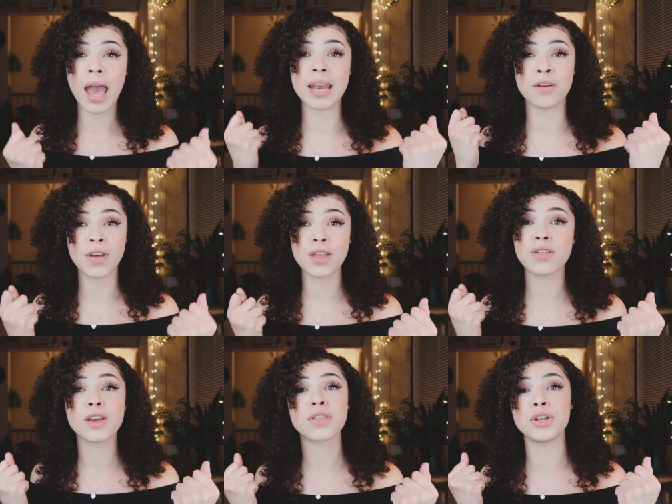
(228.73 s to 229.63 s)
And if they
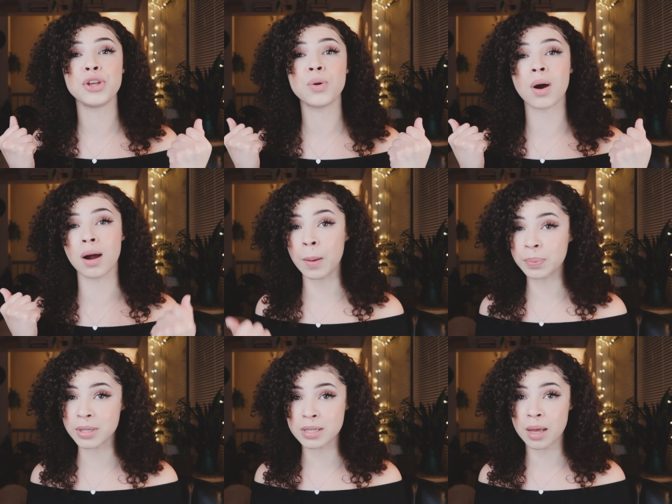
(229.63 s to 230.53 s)
think that you are
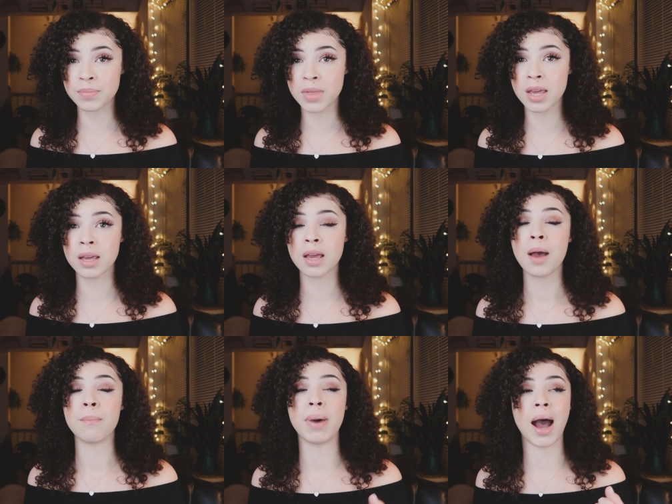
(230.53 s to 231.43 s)
up to something
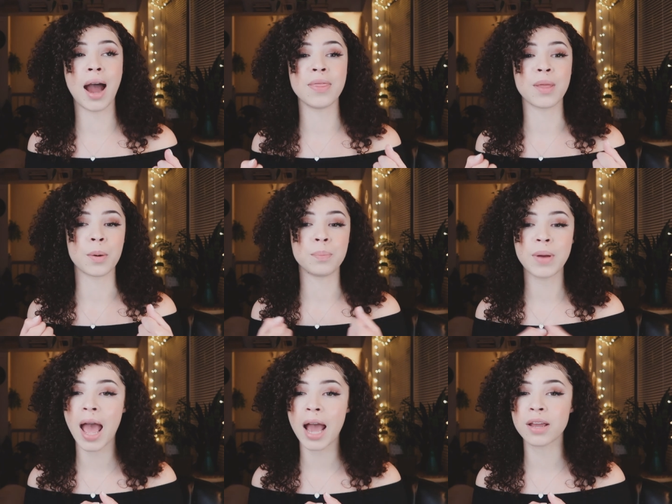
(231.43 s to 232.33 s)
behind their
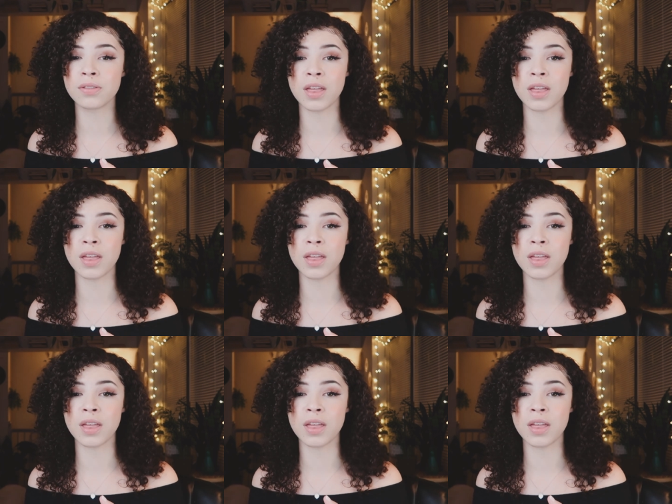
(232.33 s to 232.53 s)
back,